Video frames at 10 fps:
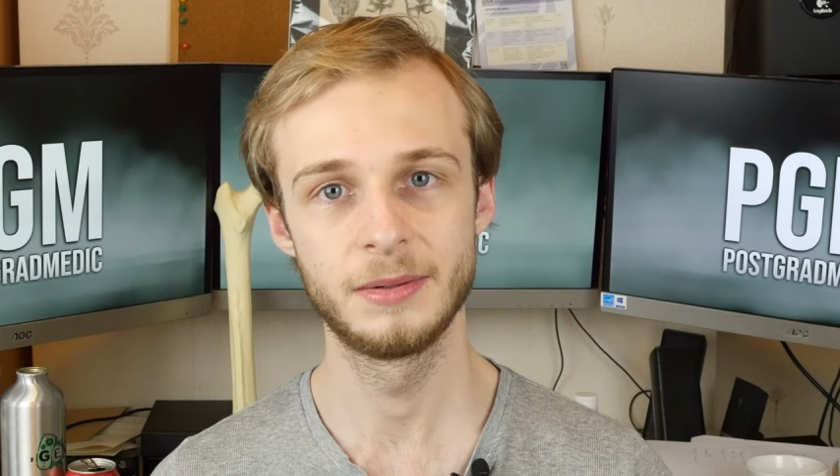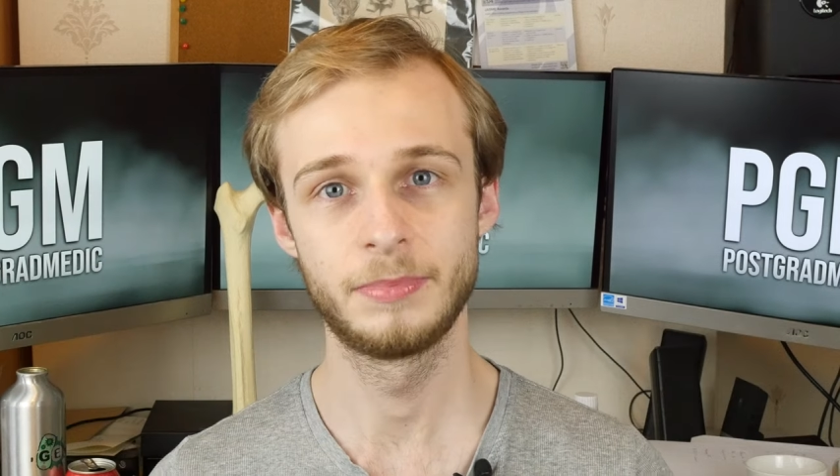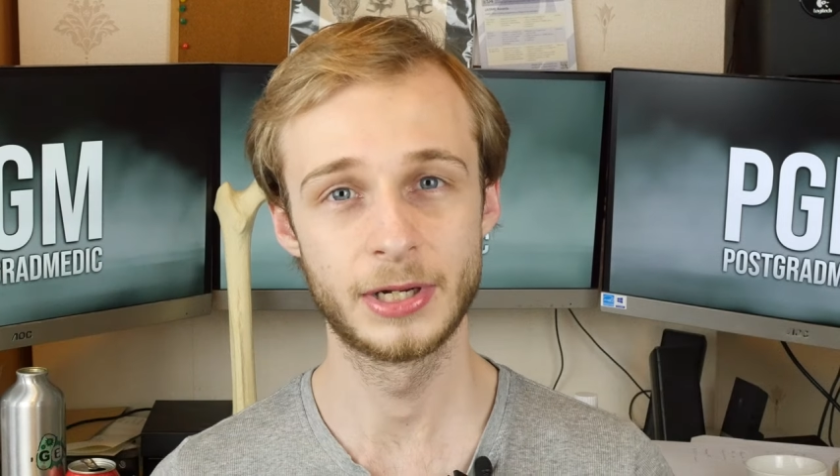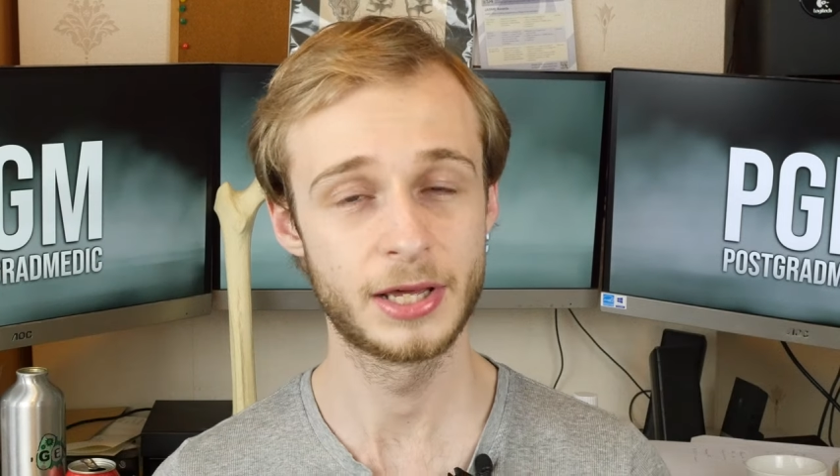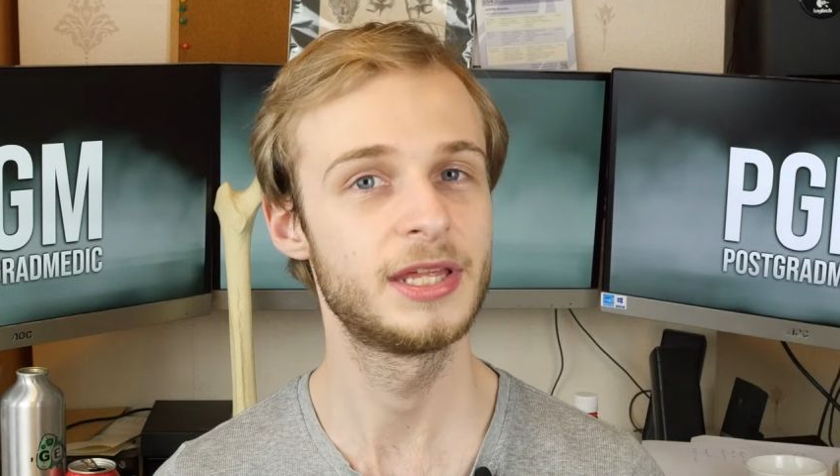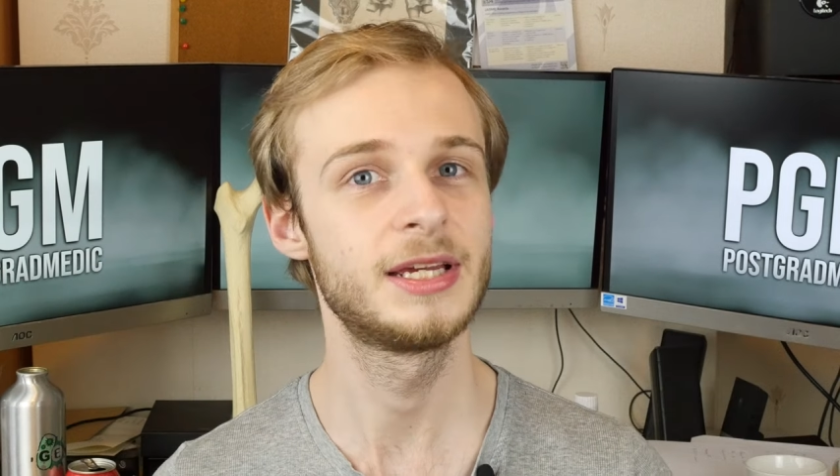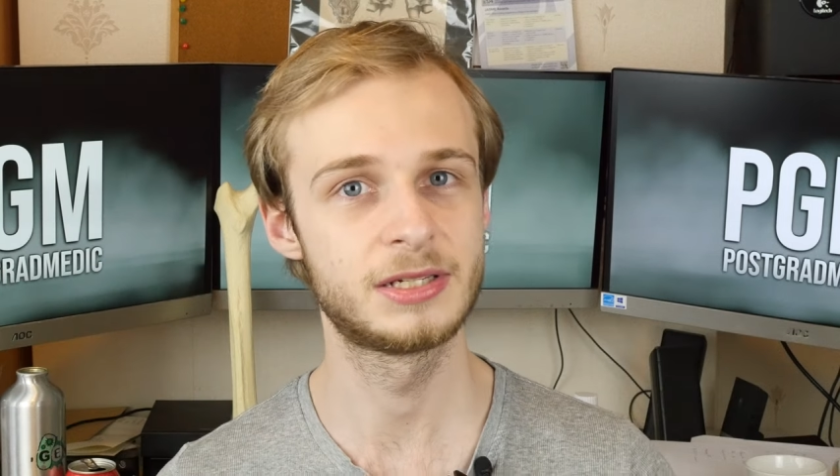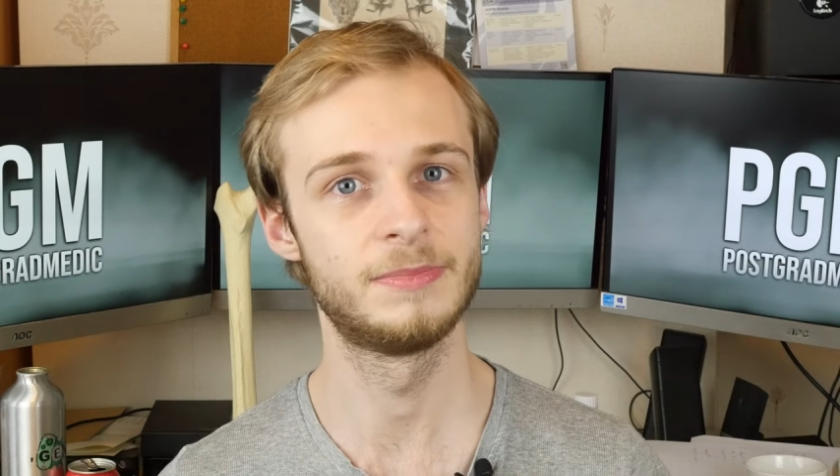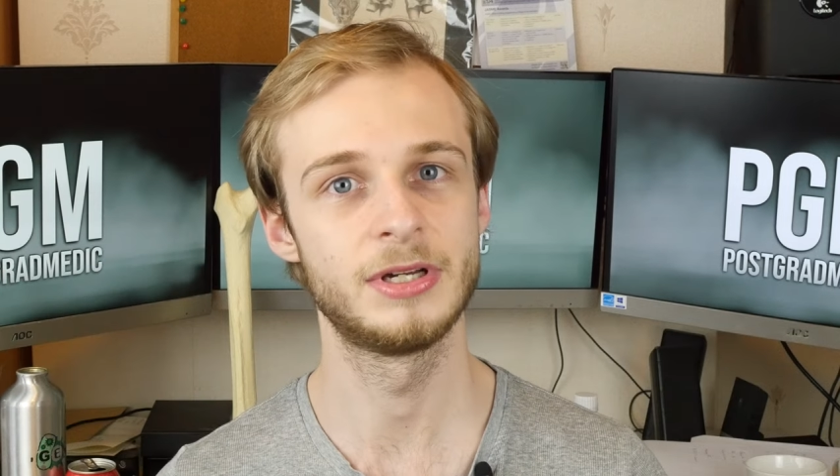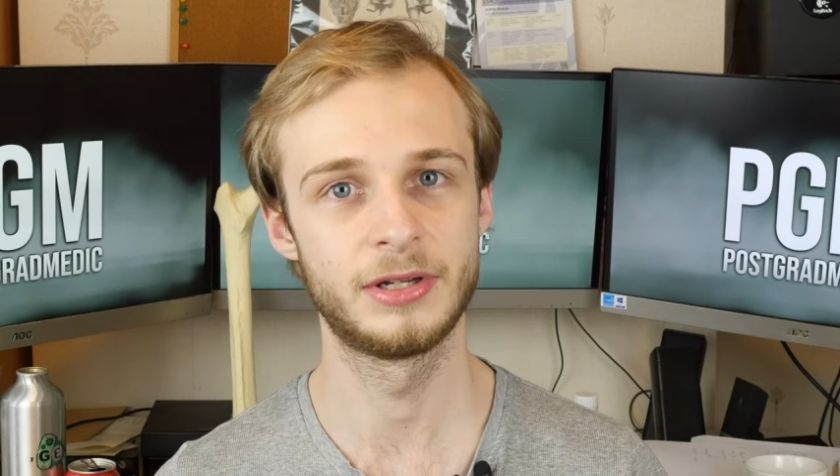but I think
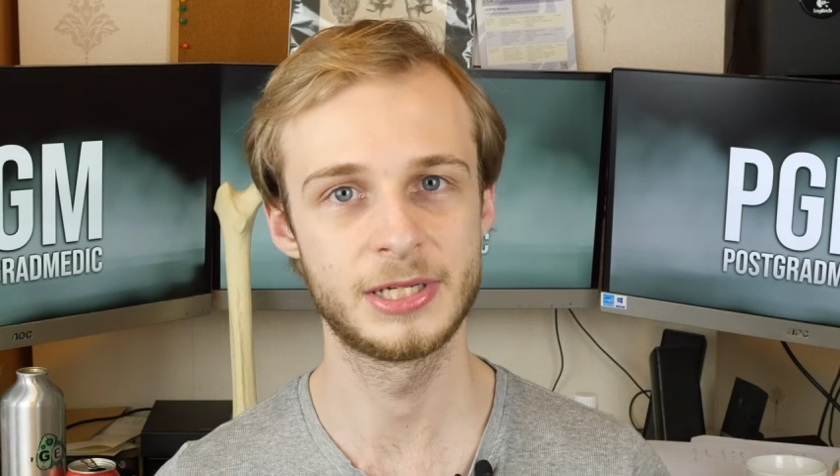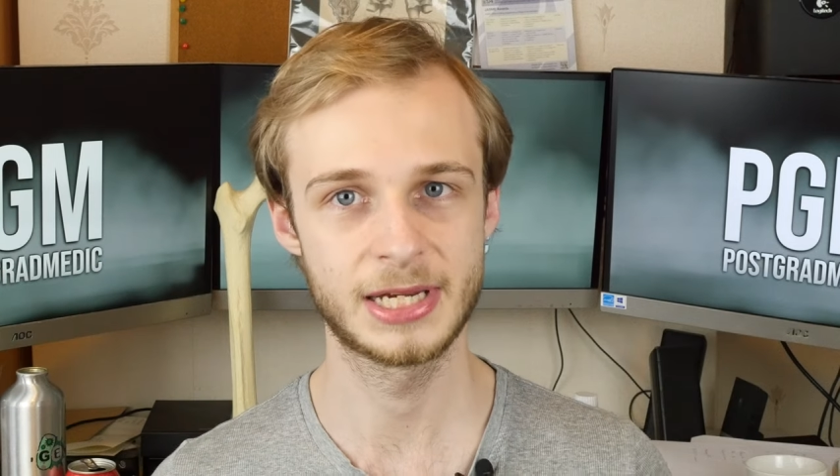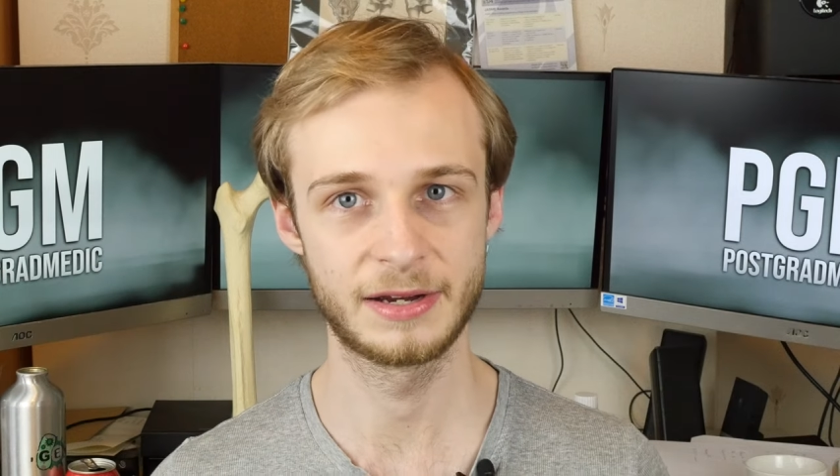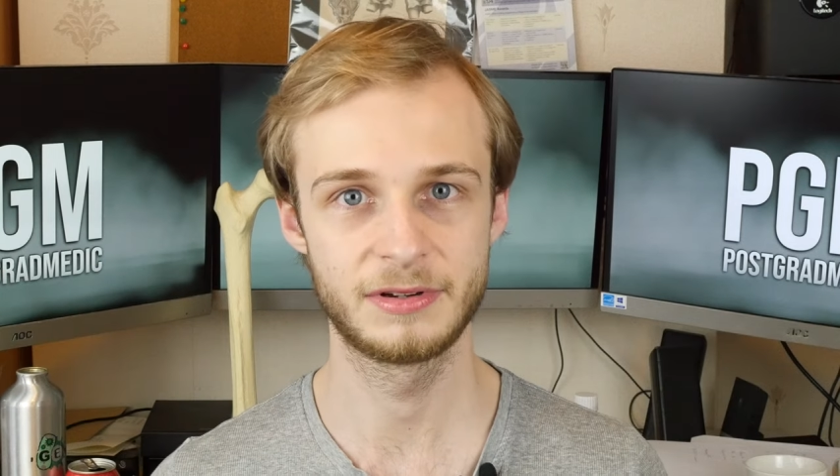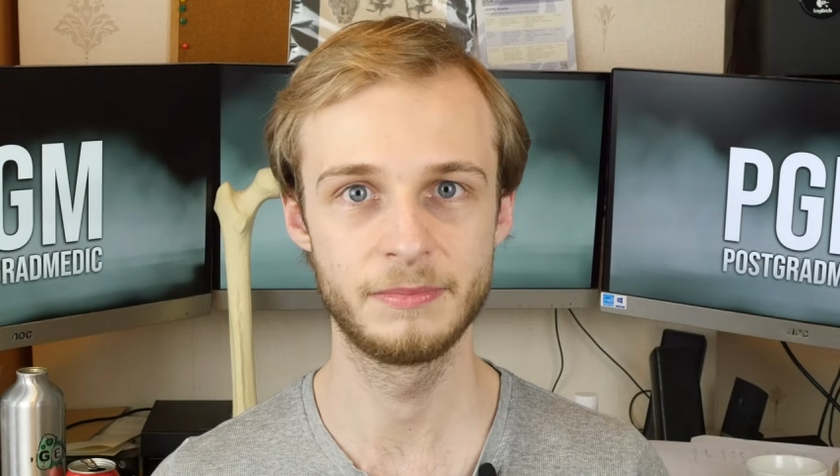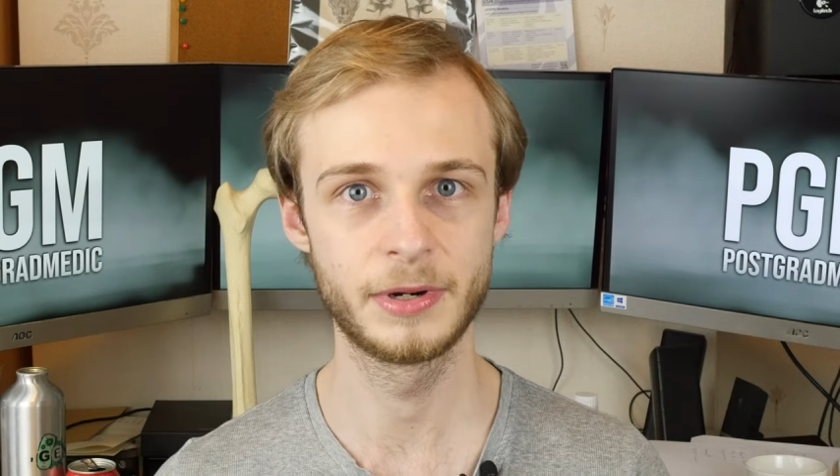to be honest, having